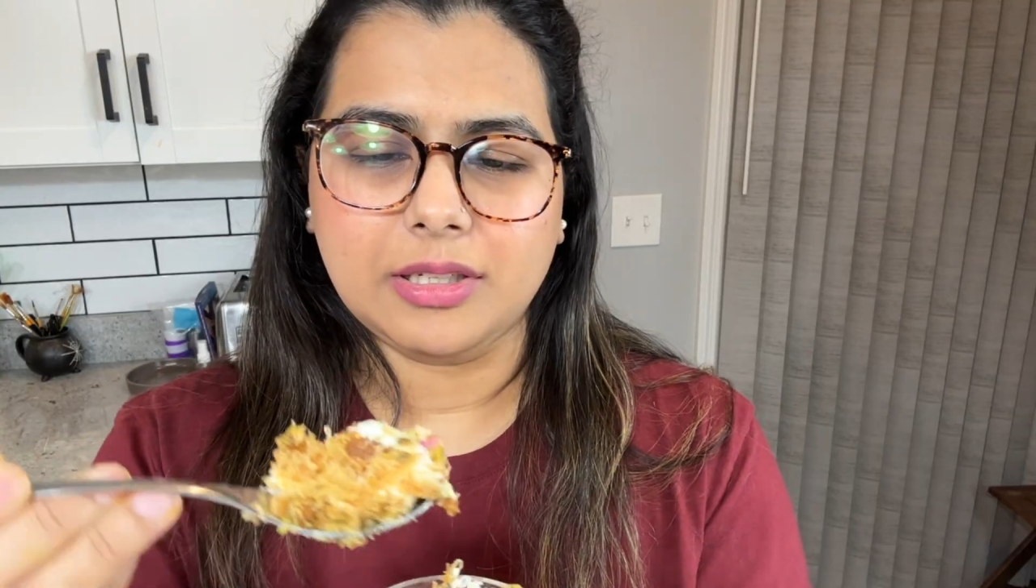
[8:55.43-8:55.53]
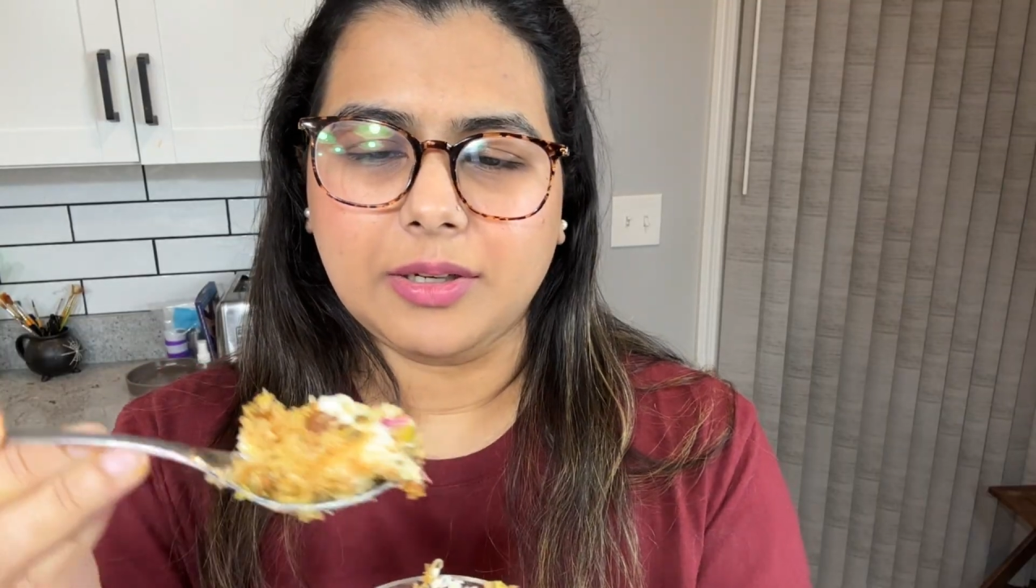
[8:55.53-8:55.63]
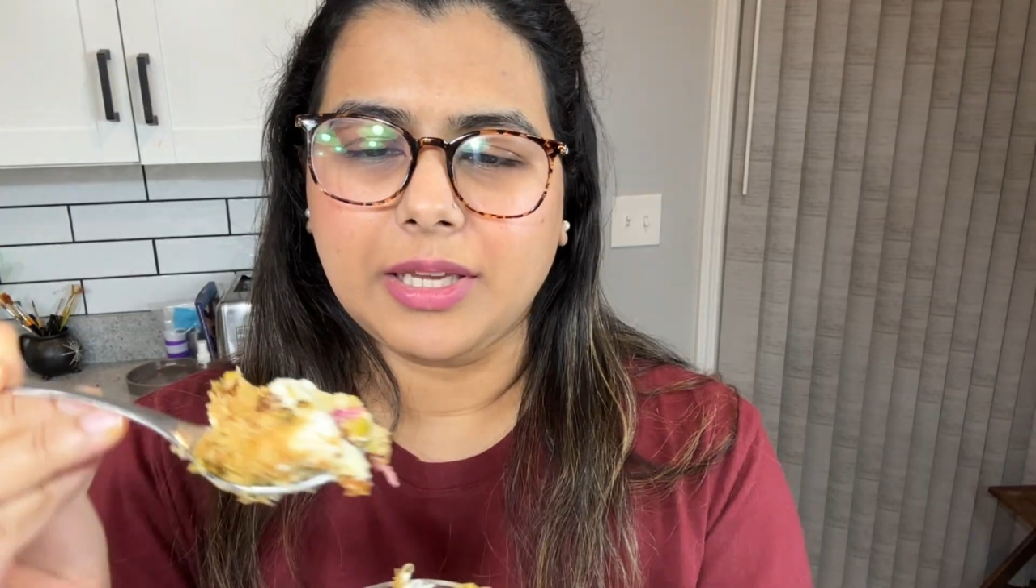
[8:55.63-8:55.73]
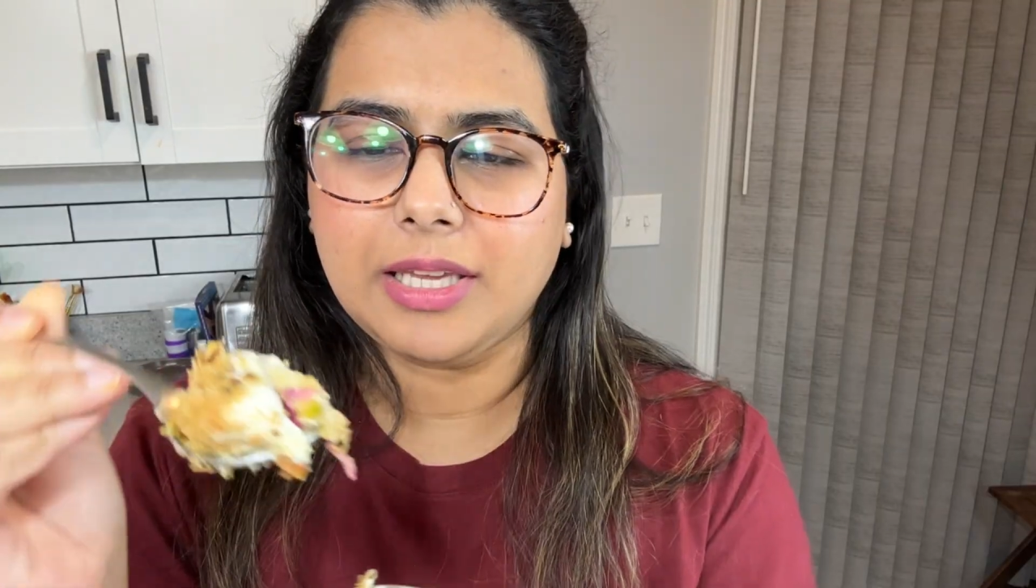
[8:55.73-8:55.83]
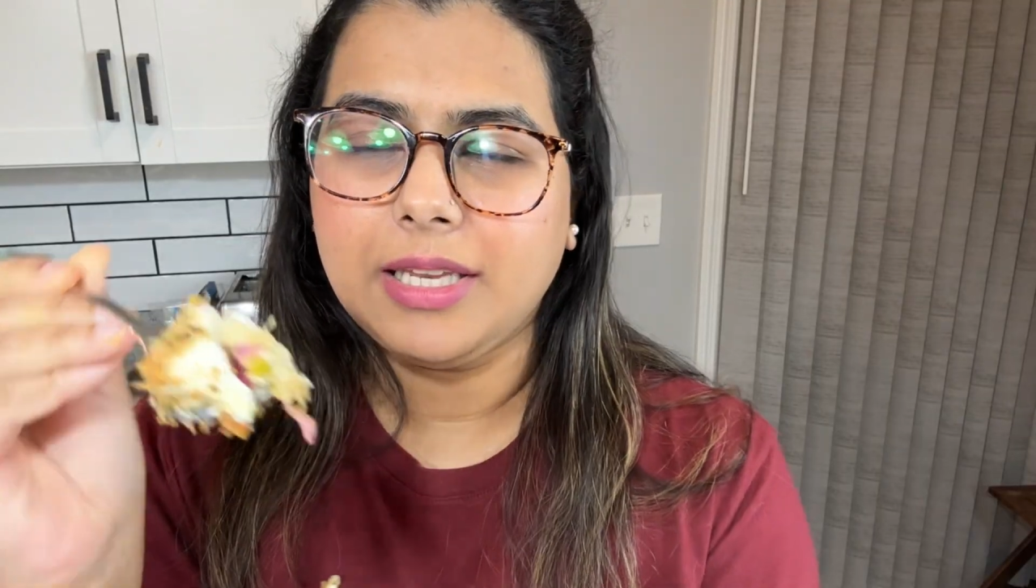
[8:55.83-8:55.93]

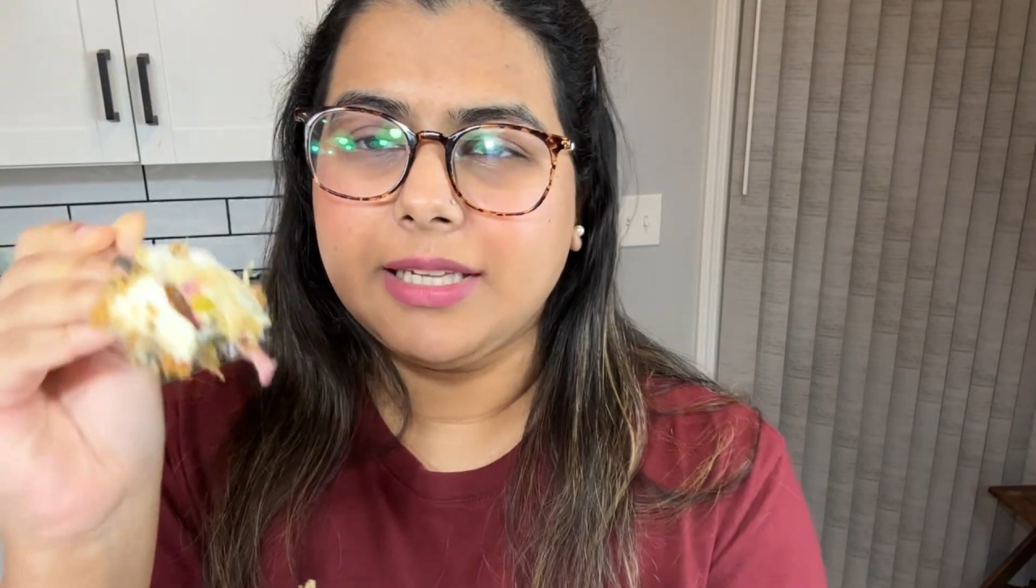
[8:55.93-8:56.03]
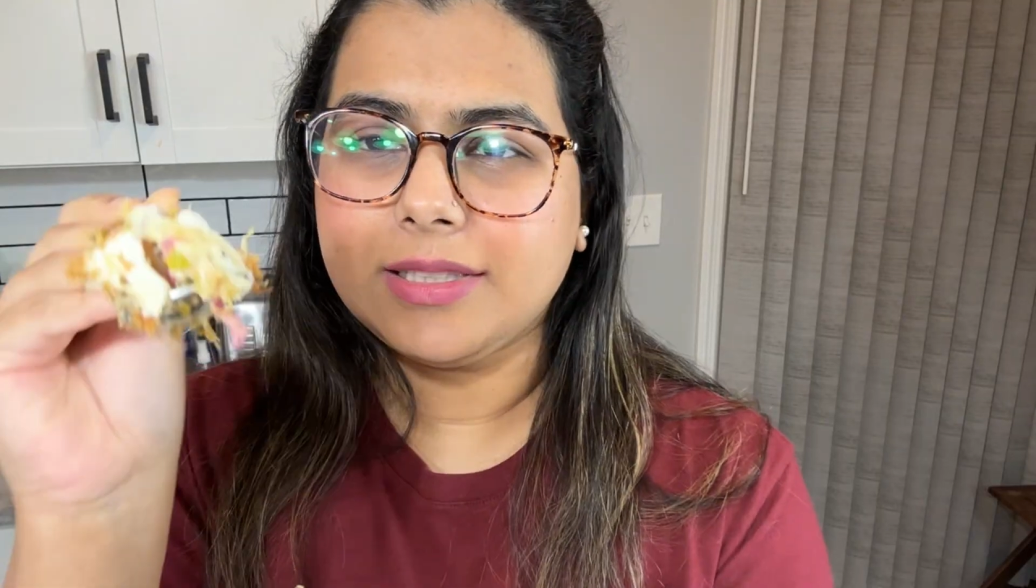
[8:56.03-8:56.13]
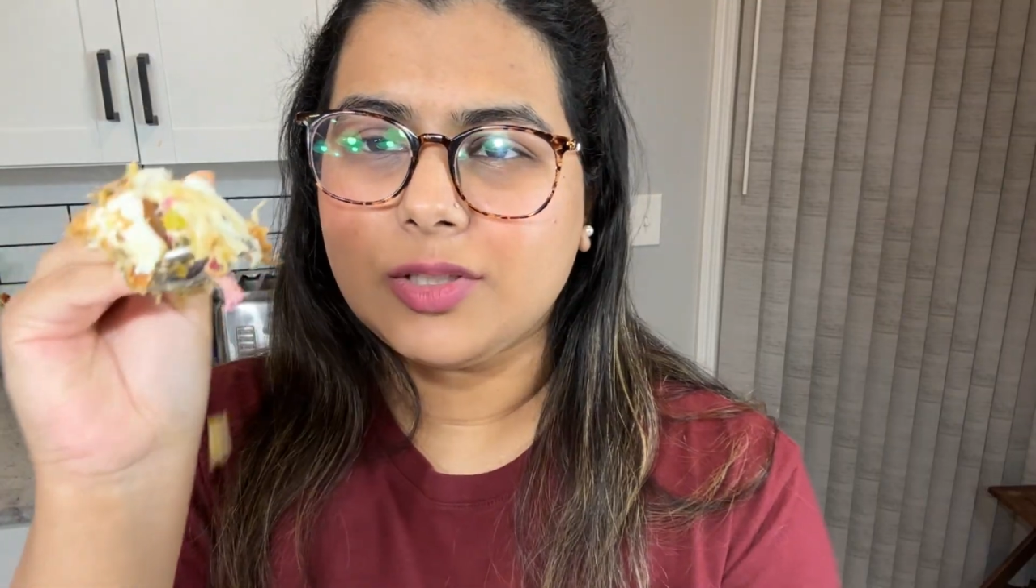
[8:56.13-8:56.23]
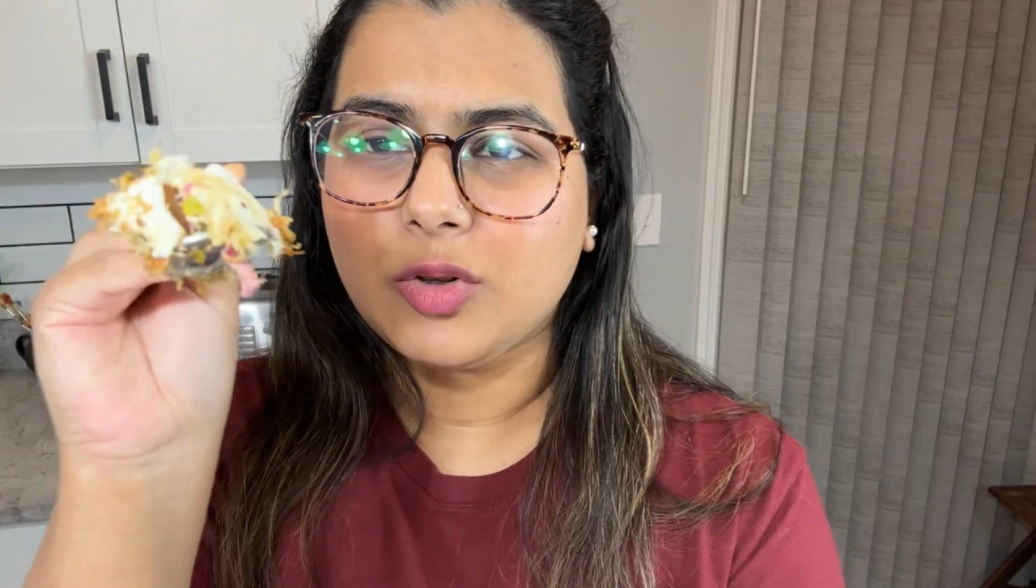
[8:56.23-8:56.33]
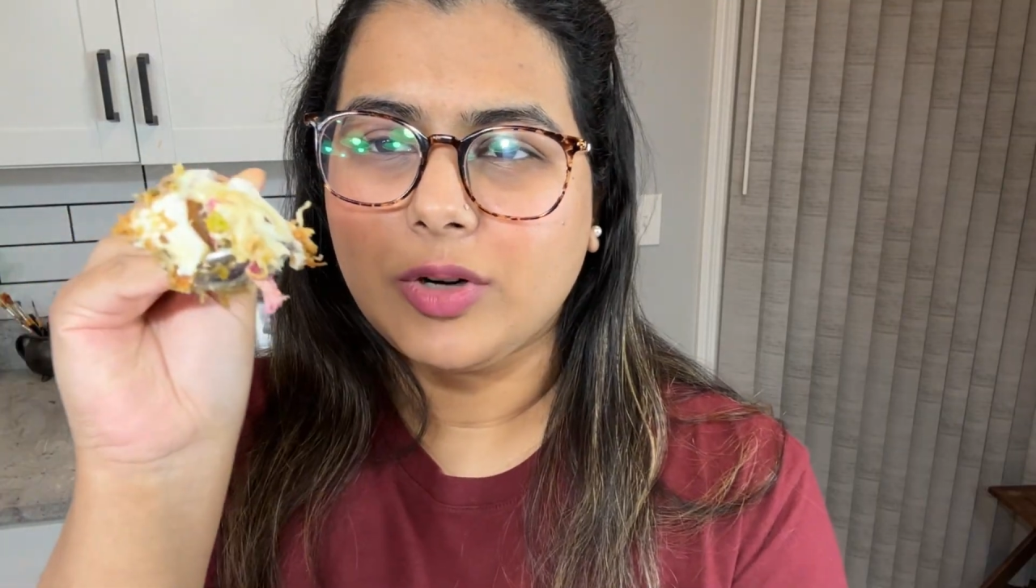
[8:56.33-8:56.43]
Okay,
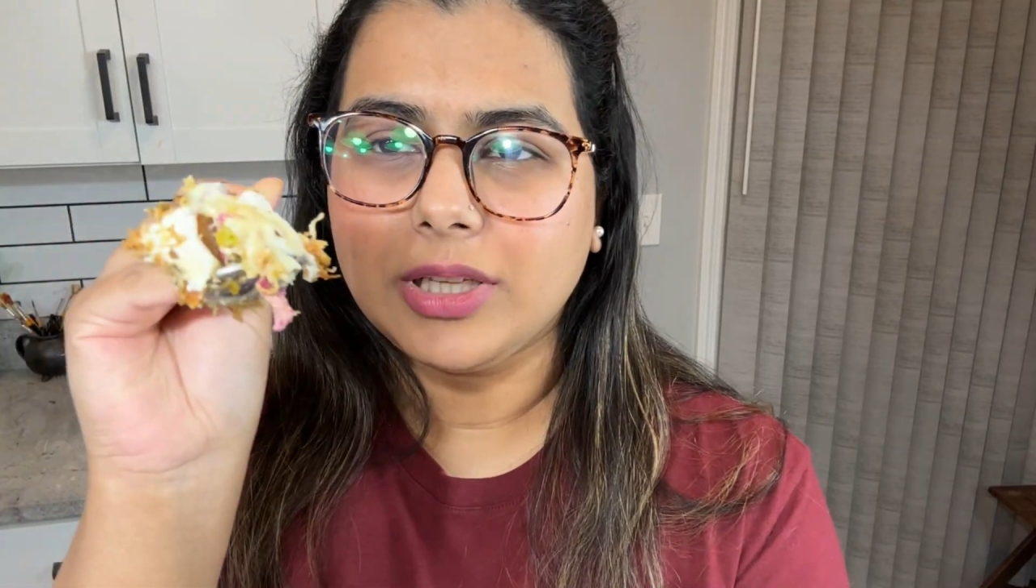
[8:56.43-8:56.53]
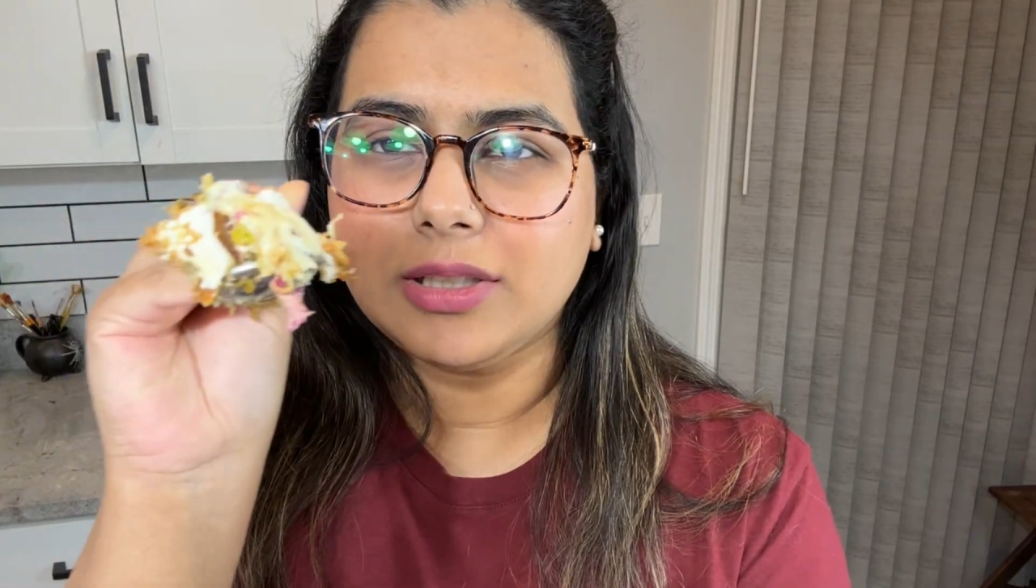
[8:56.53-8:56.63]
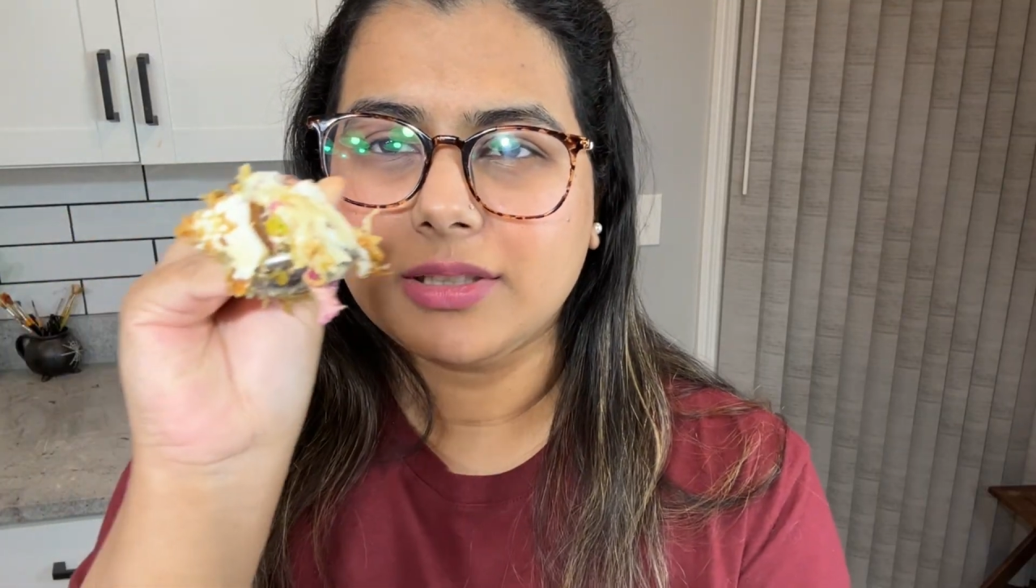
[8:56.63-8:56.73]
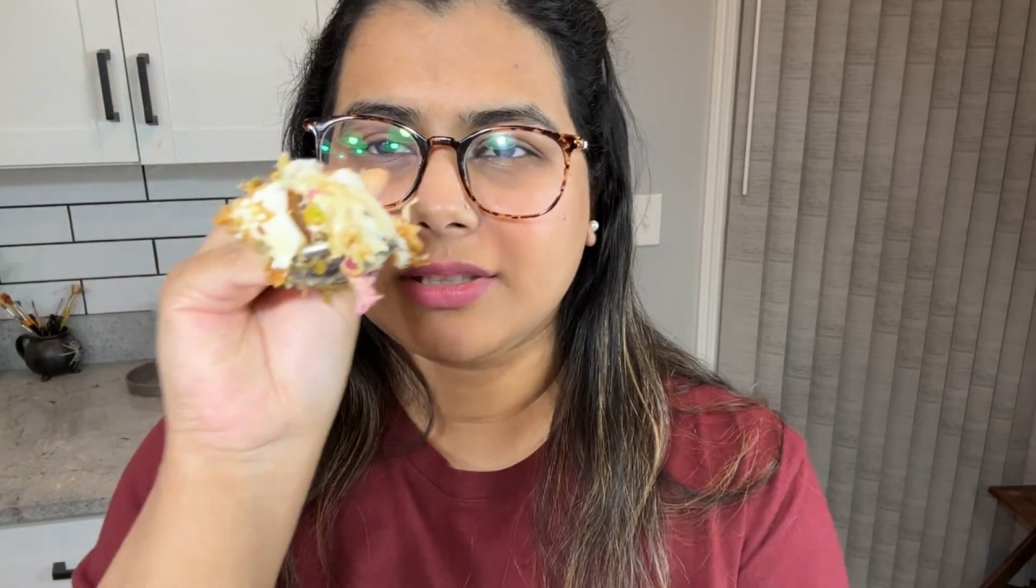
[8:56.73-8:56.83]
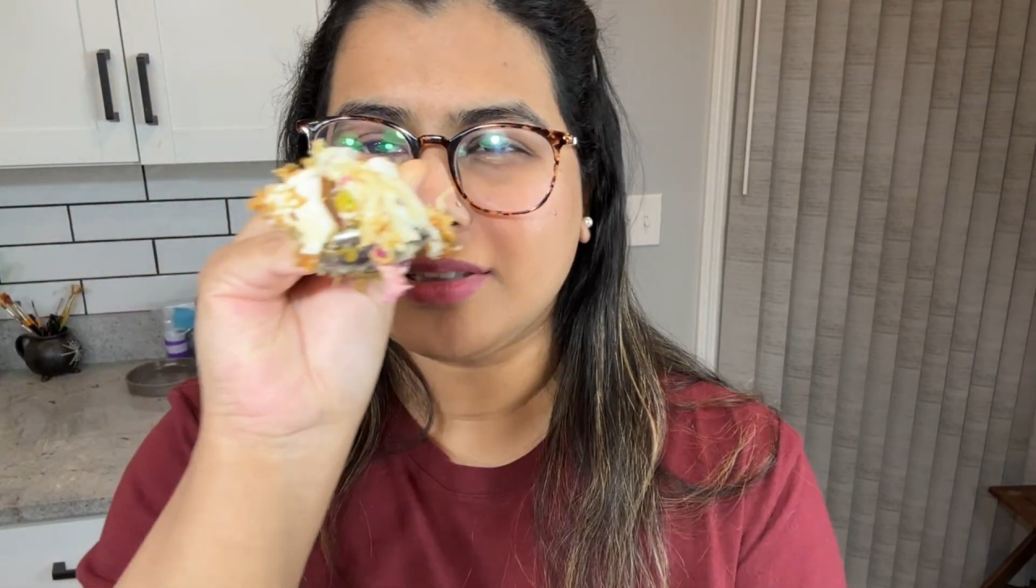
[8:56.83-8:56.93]
let's try
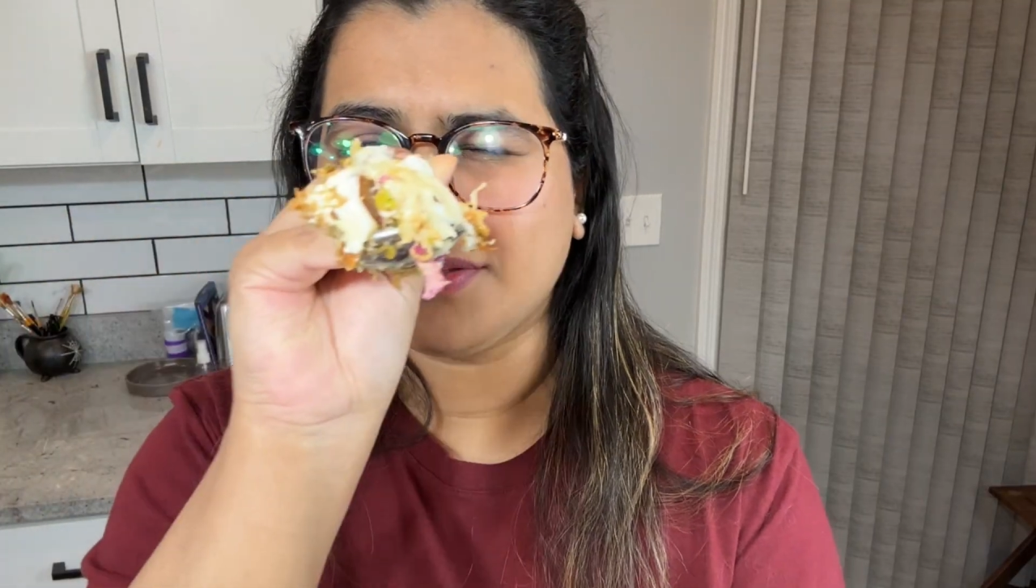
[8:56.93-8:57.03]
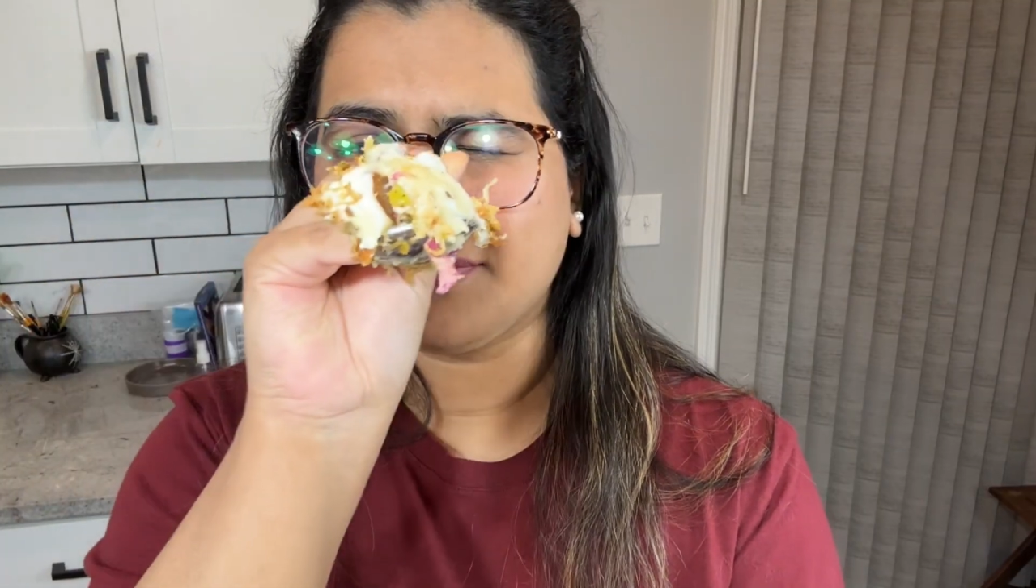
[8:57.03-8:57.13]
this.